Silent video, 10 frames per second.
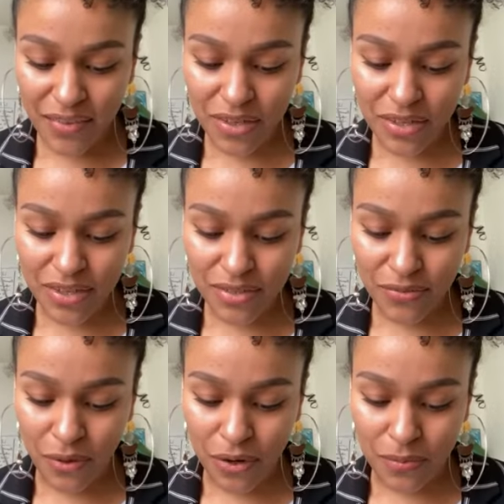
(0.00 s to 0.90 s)
Even in this
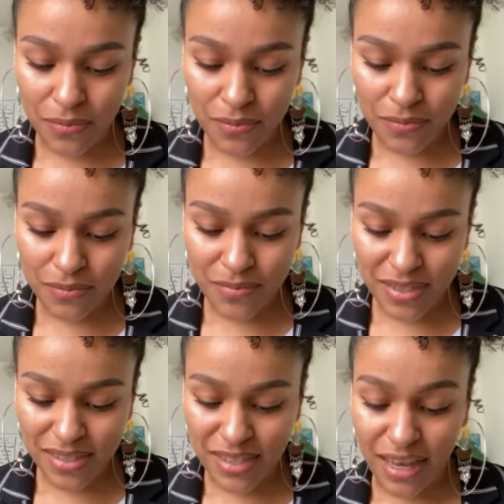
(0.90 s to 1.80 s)
form,
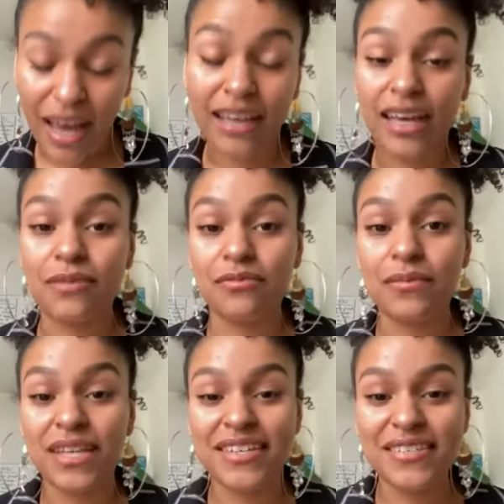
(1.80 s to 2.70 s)
say I came
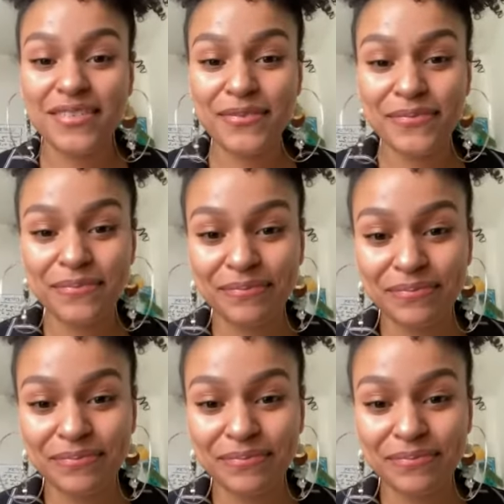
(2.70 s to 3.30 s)
from this.